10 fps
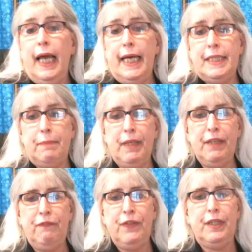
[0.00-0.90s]
As a
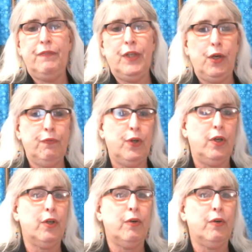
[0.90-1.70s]
benefit of the overall